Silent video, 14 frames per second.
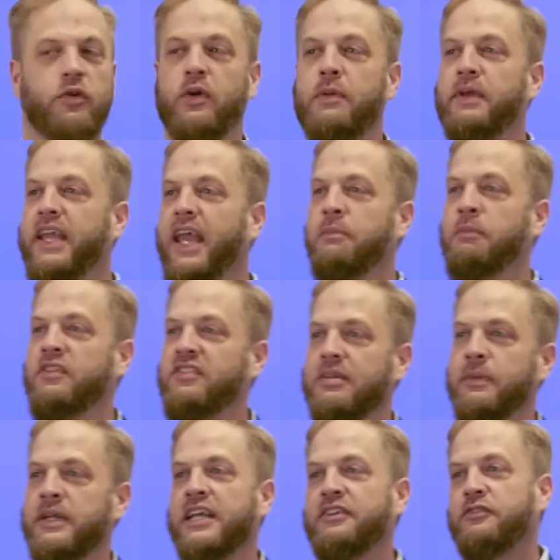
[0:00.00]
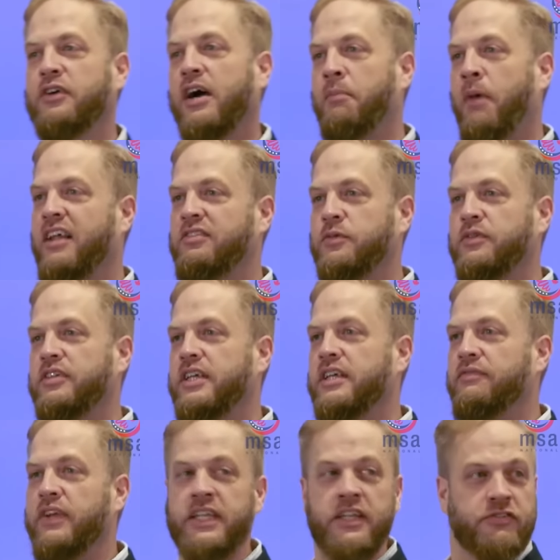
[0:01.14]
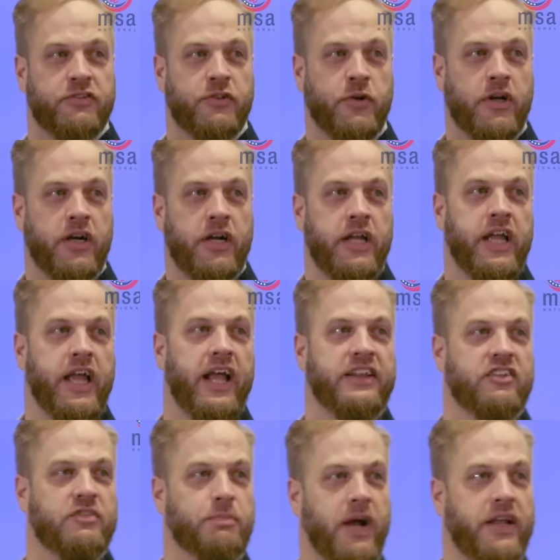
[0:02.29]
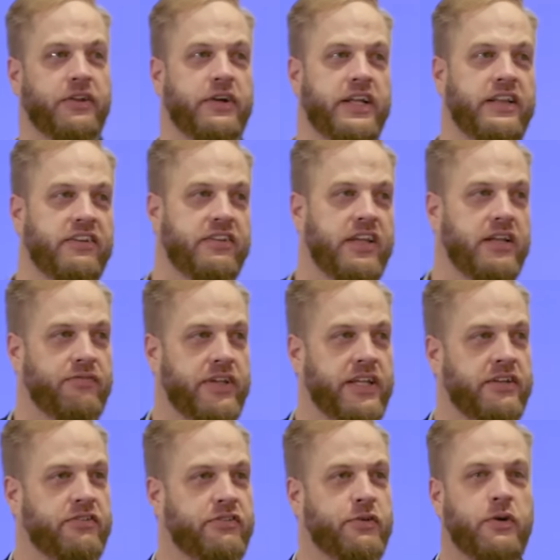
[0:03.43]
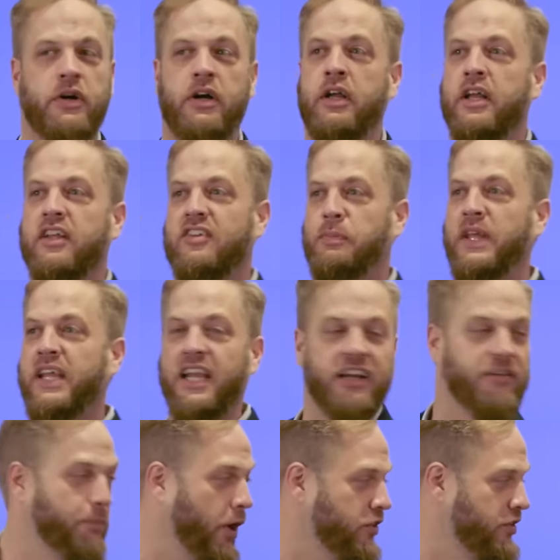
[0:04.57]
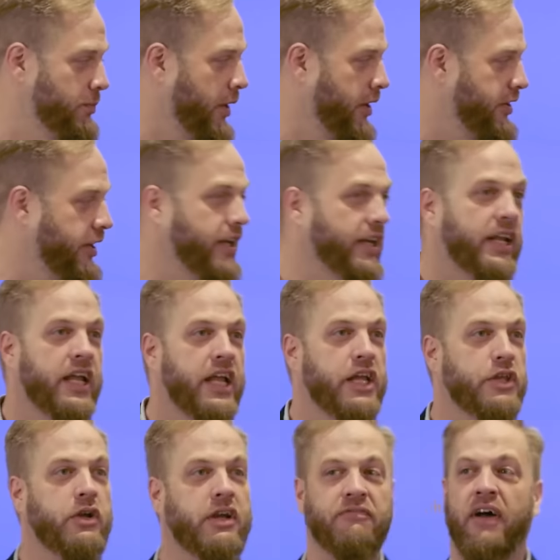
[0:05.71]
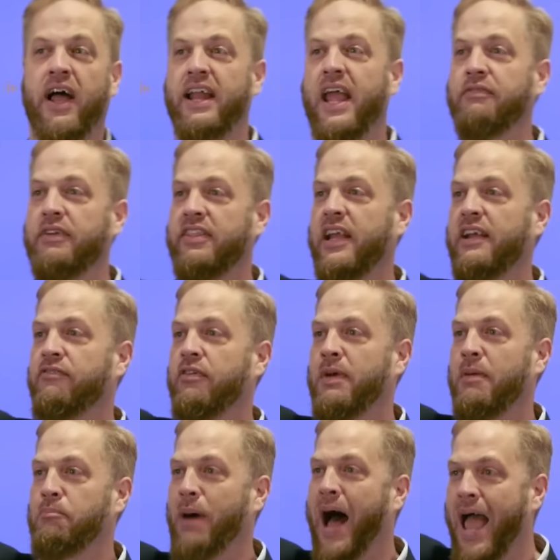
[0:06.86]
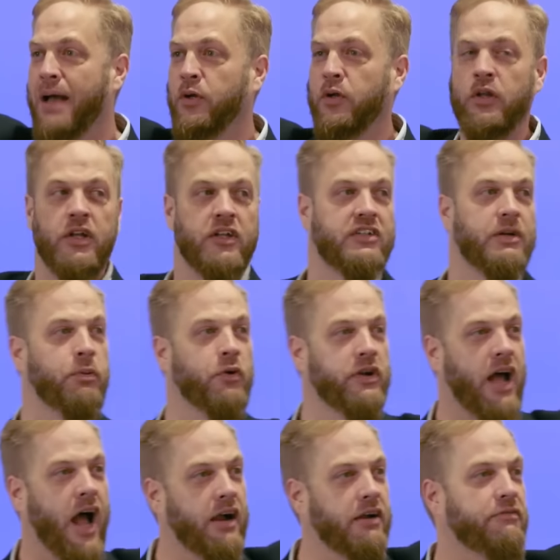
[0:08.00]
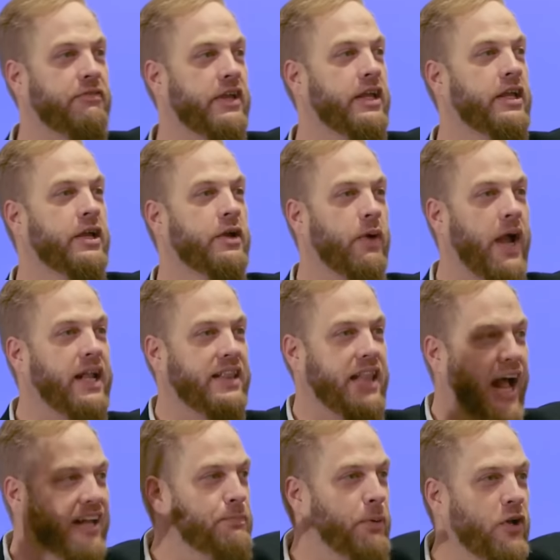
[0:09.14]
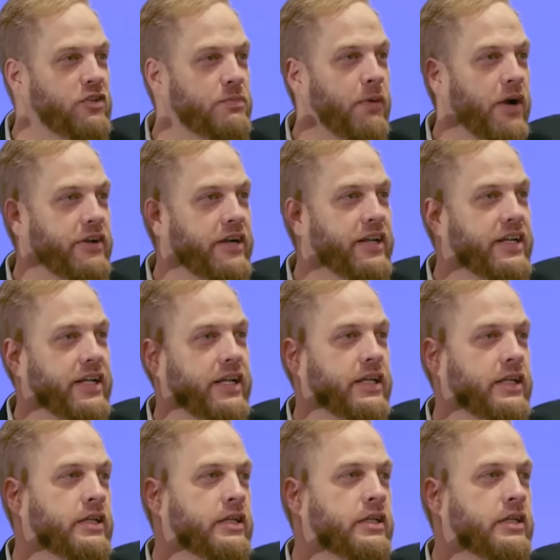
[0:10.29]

so we became Muslim, and next to our mosque was a convenience store. And this brother in this convenience store, speaking of postmodernity, you could find everything from a Bible to pornography, right? That's postmodernity.